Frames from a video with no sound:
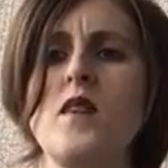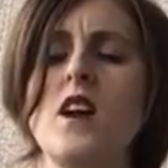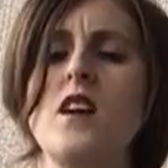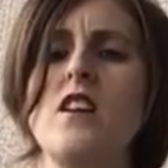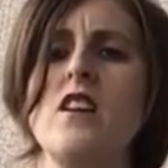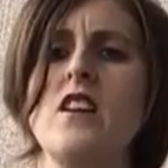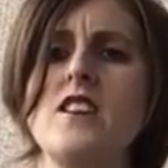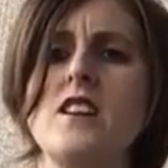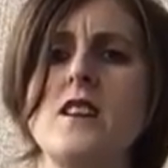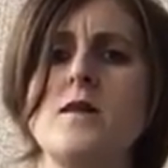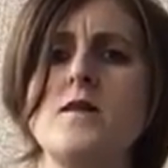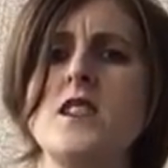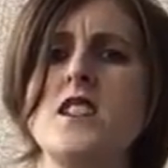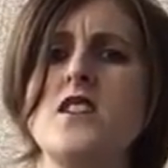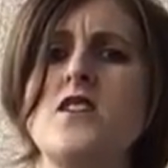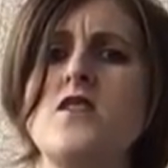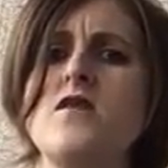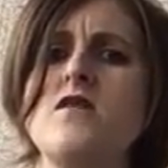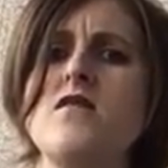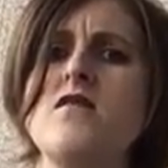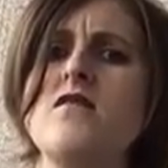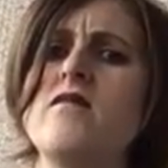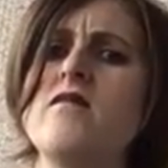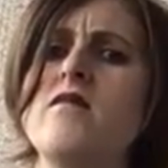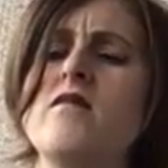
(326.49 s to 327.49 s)
a lot of times it's
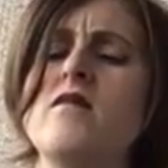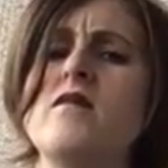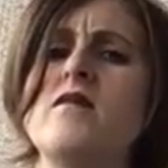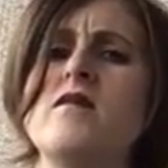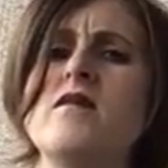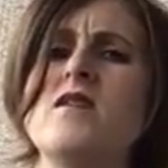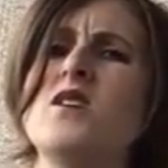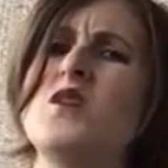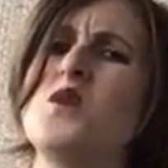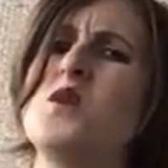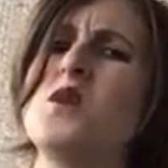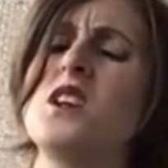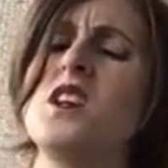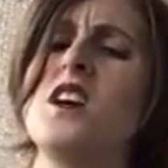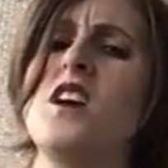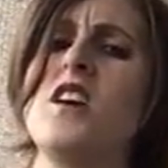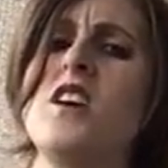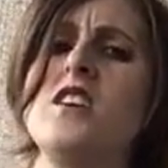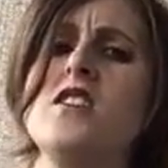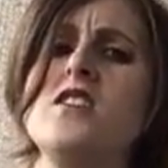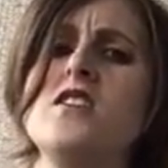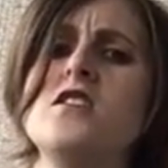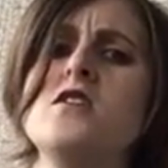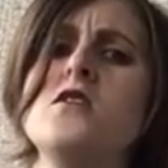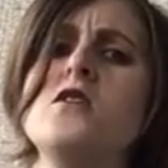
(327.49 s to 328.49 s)
really hard to